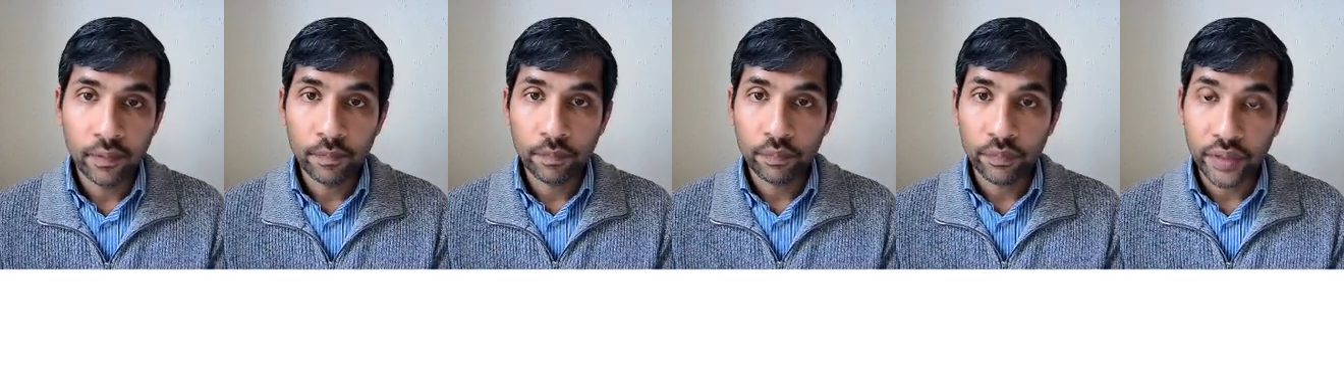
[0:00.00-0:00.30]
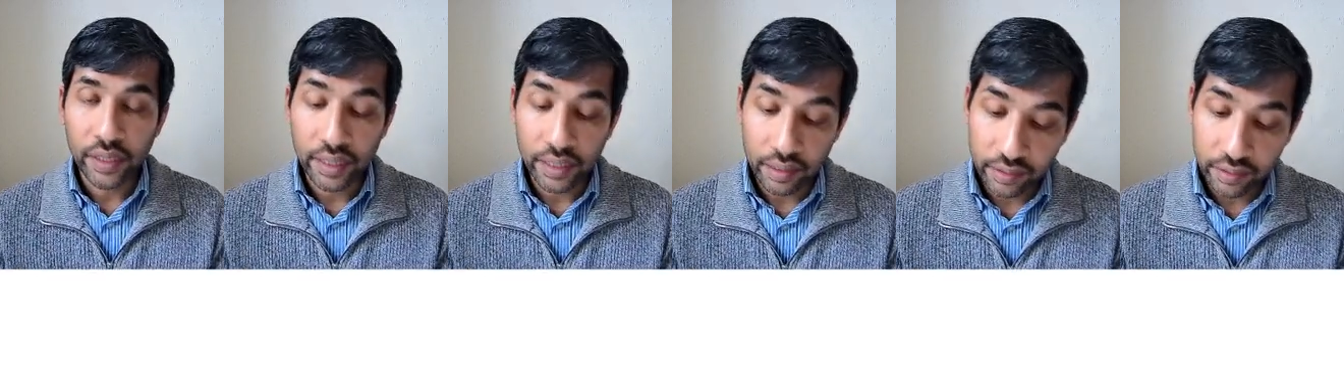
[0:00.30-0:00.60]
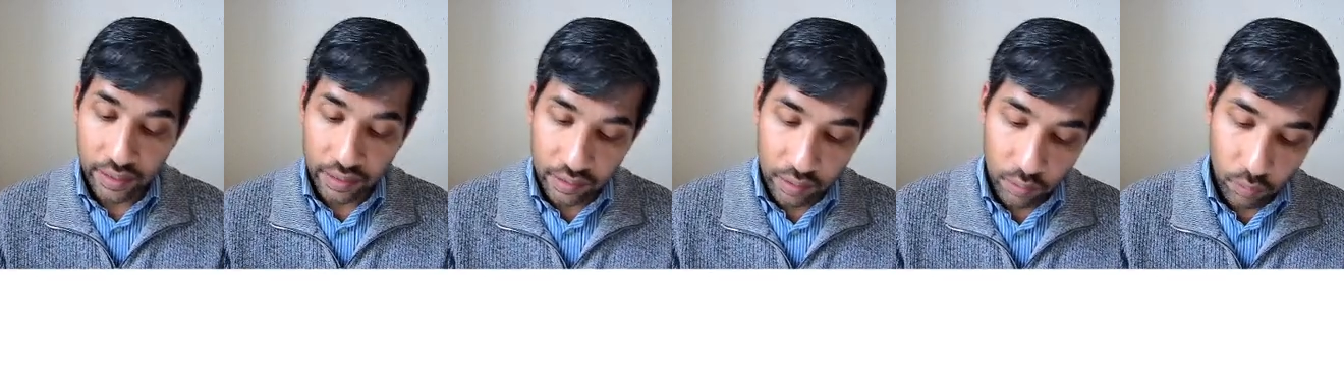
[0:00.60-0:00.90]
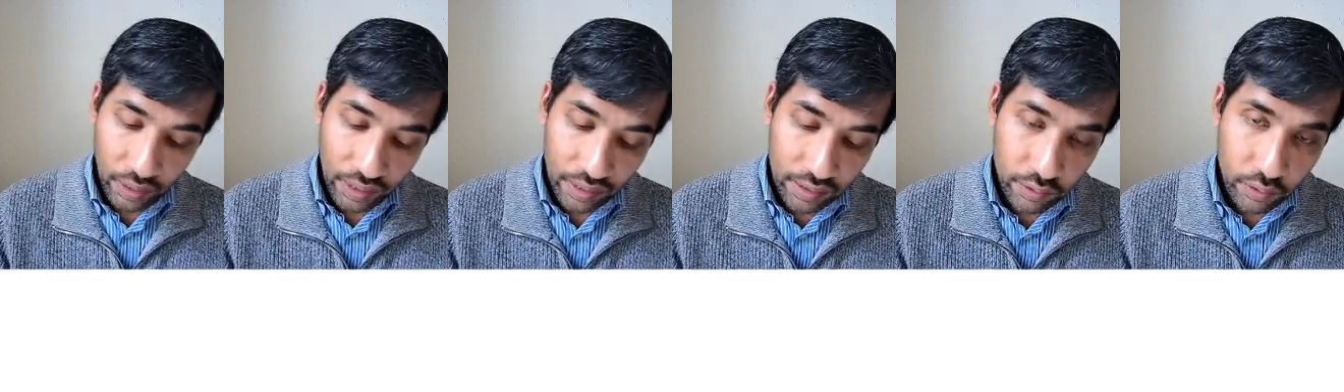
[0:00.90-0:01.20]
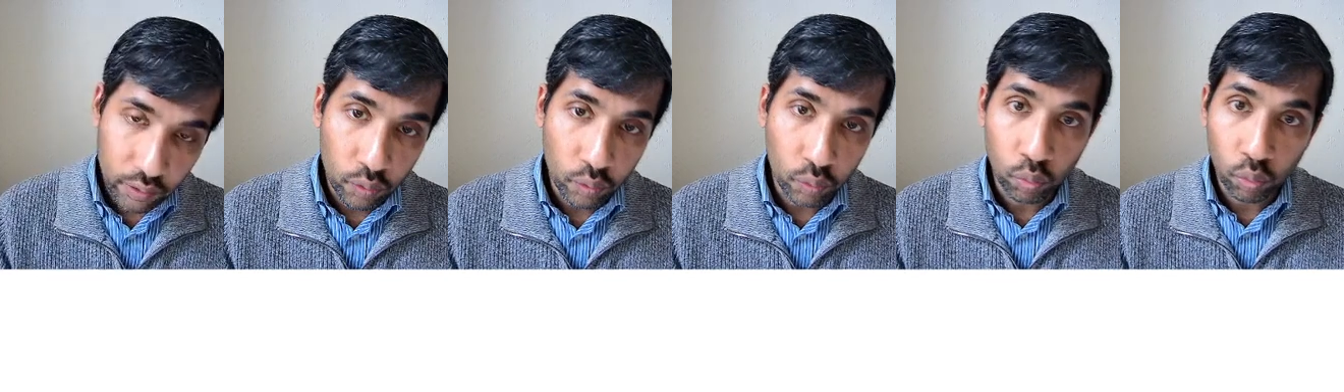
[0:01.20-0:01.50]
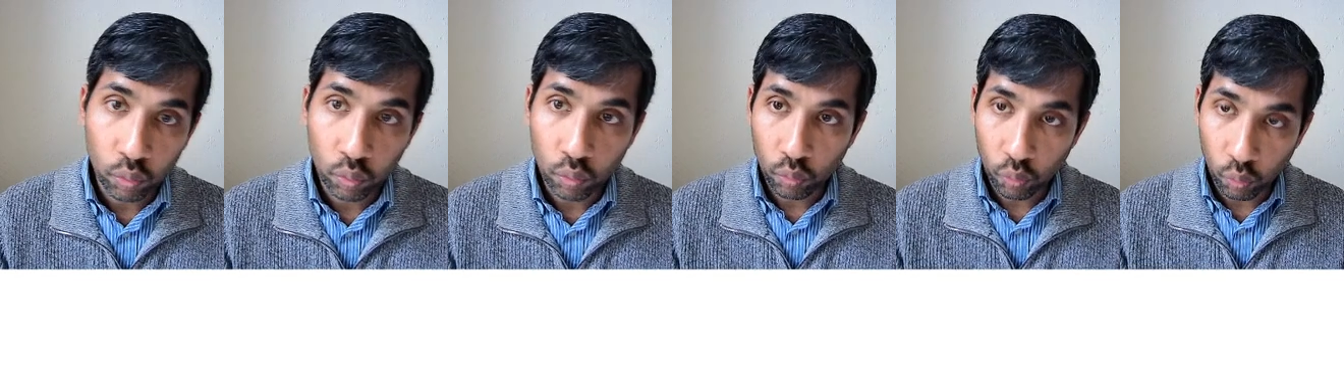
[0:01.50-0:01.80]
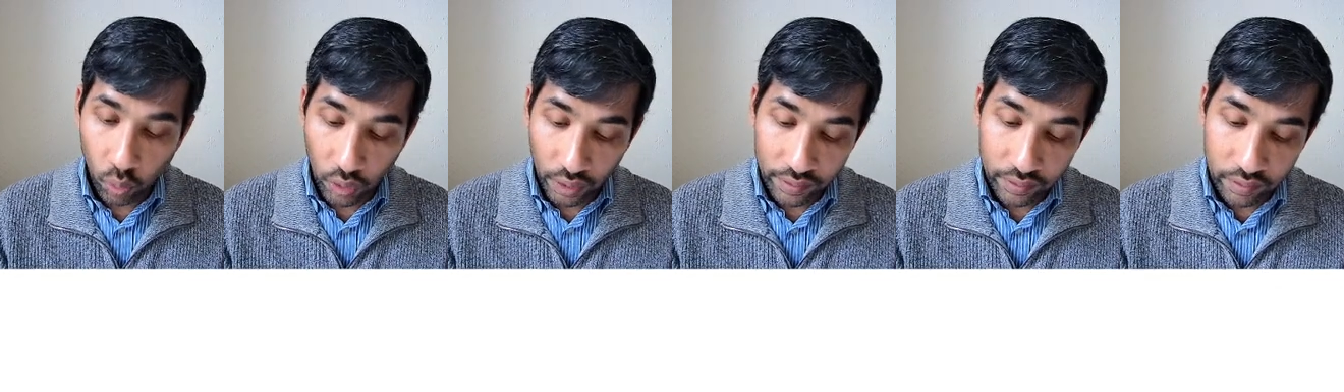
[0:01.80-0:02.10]
they can take the value
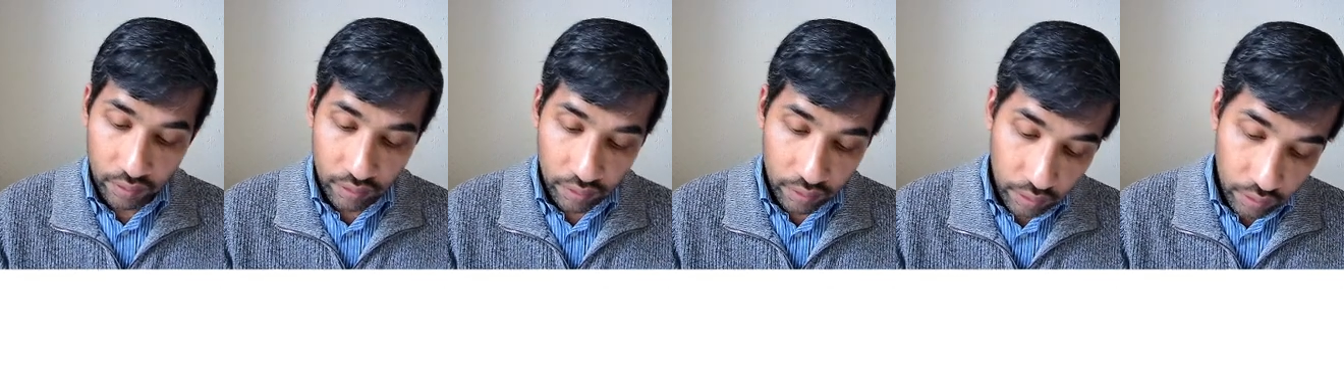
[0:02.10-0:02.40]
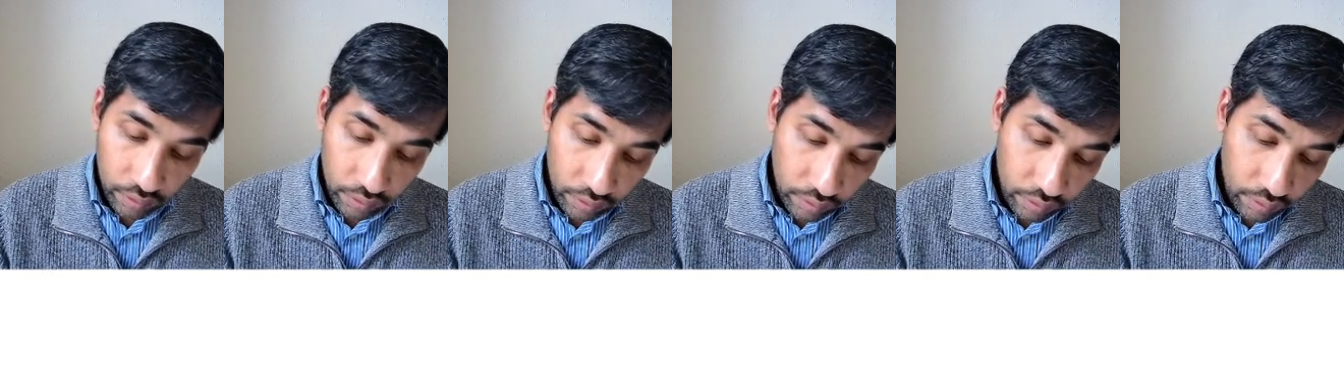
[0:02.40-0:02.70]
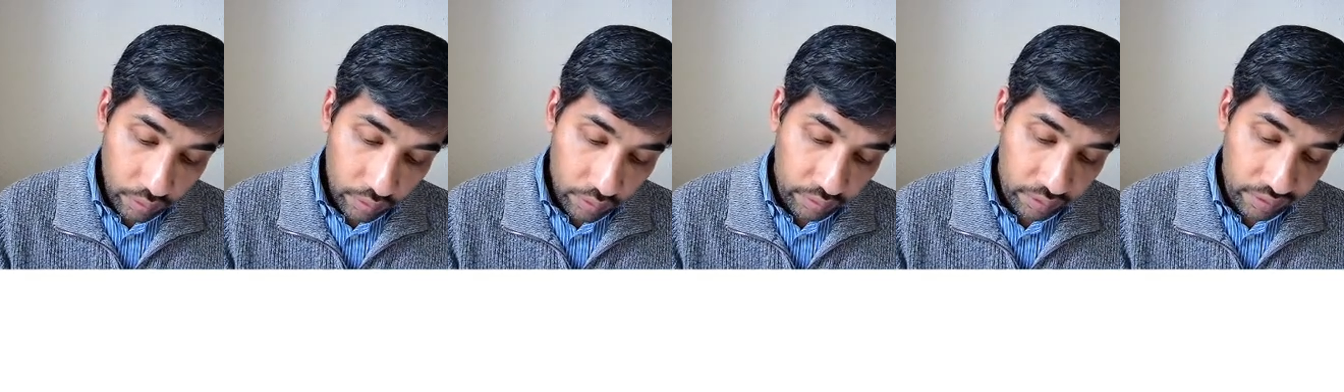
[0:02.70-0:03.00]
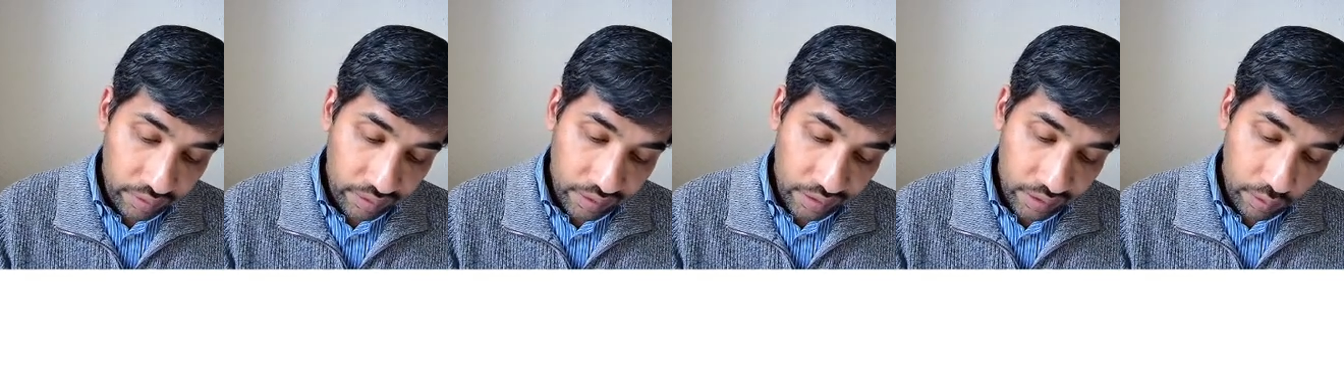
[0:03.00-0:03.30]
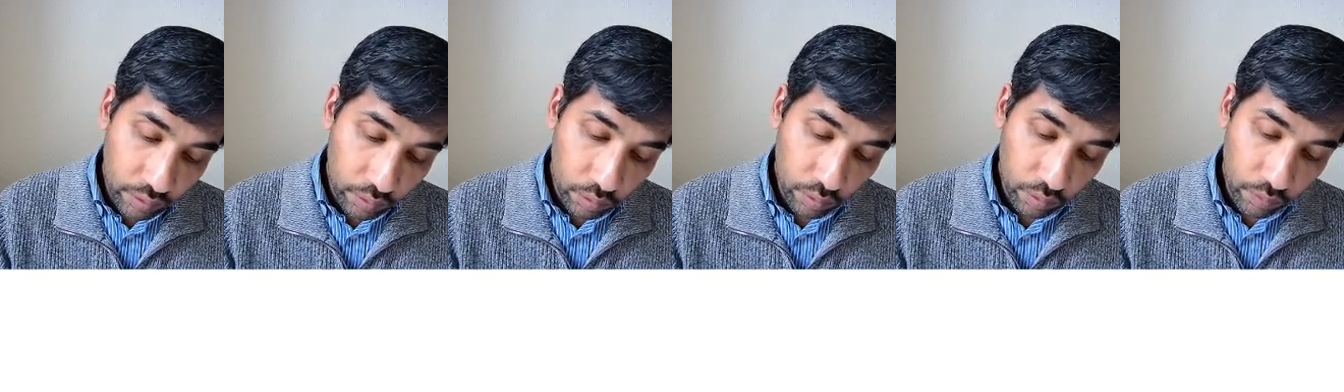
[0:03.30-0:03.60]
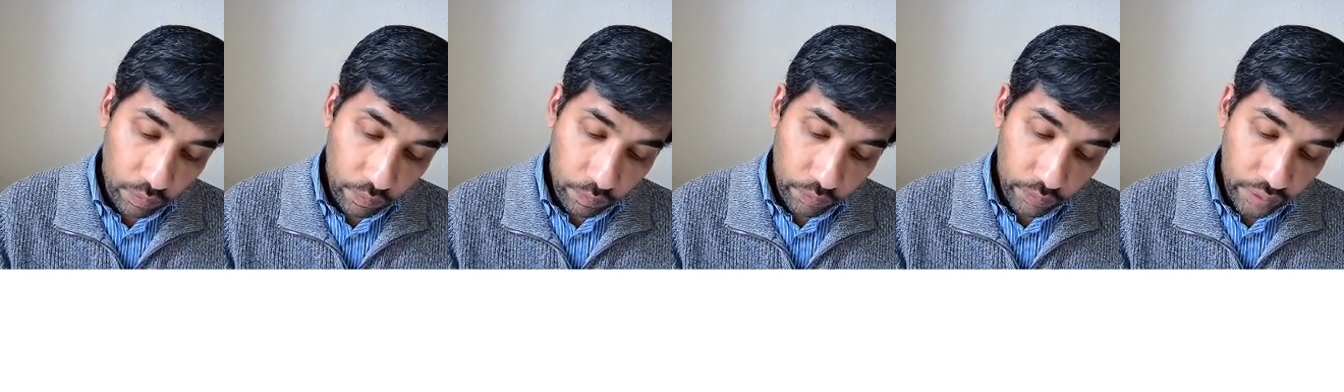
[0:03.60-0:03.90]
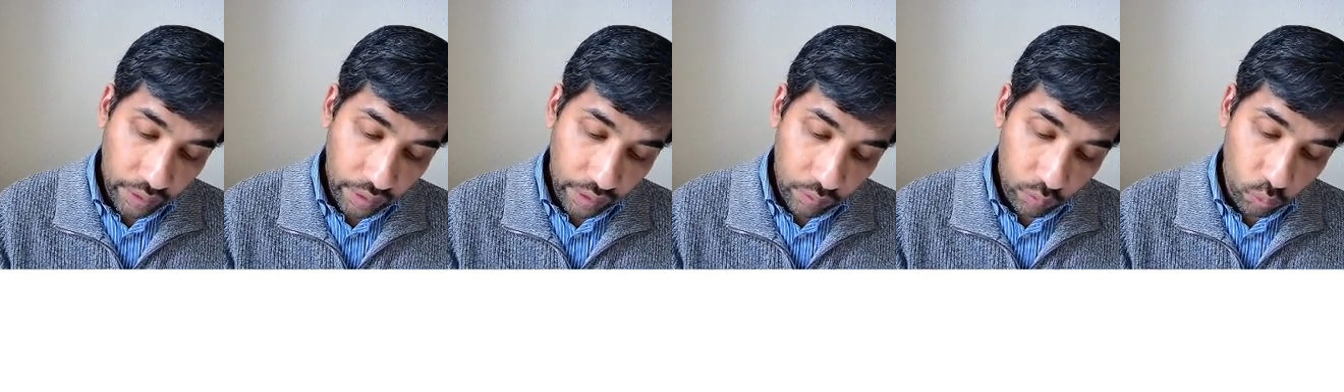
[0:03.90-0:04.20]
1 0
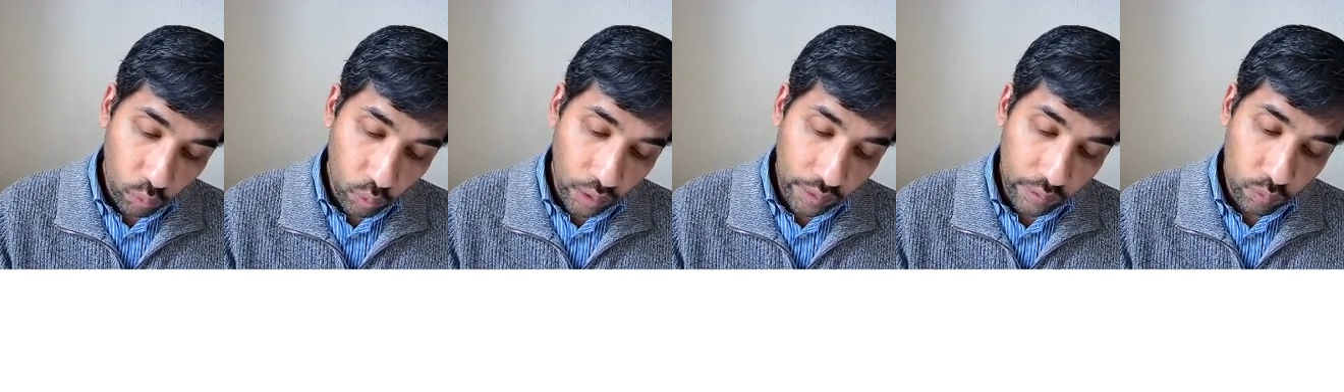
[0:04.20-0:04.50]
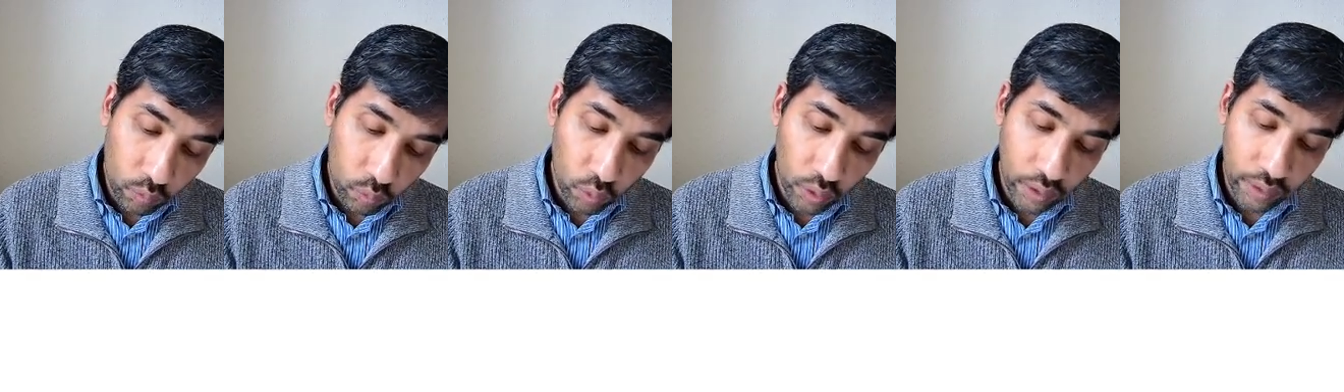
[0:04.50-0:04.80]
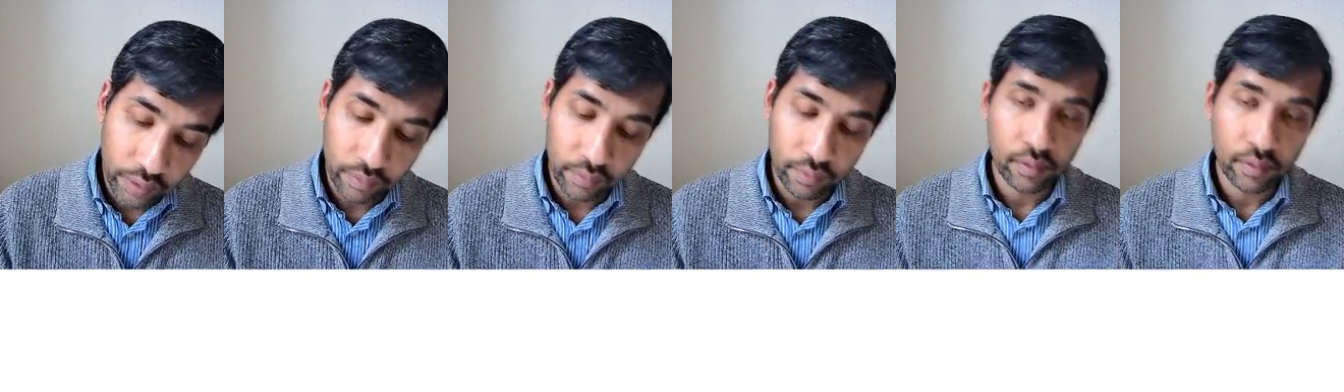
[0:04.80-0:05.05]
and 1 1.